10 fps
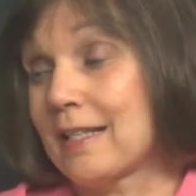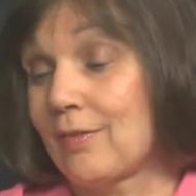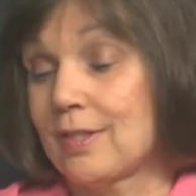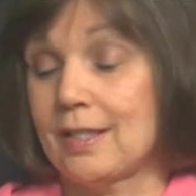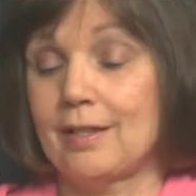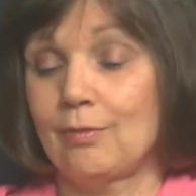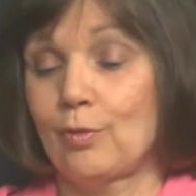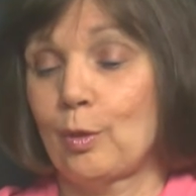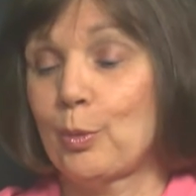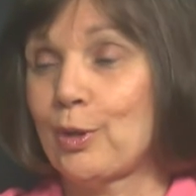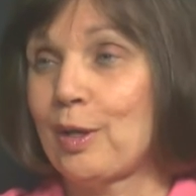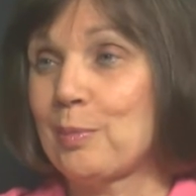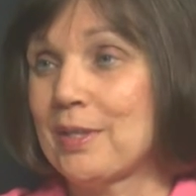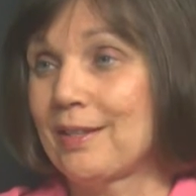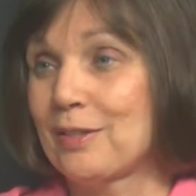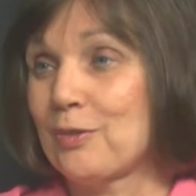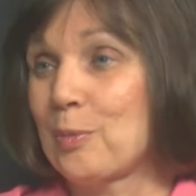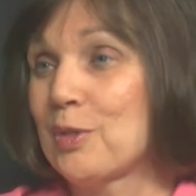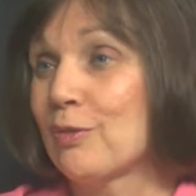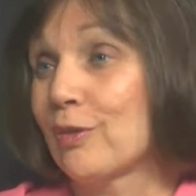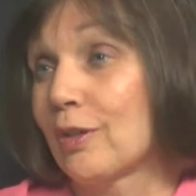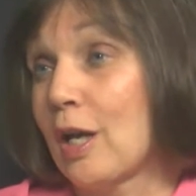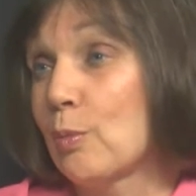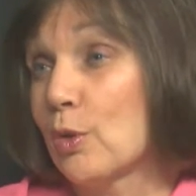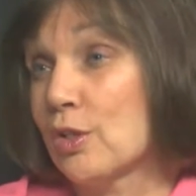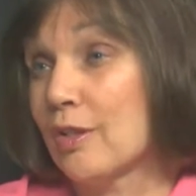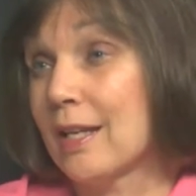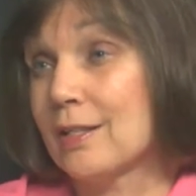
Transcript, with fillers: and I see when the book comes in, it's from a different library, mm -hmm. so mm-hmm.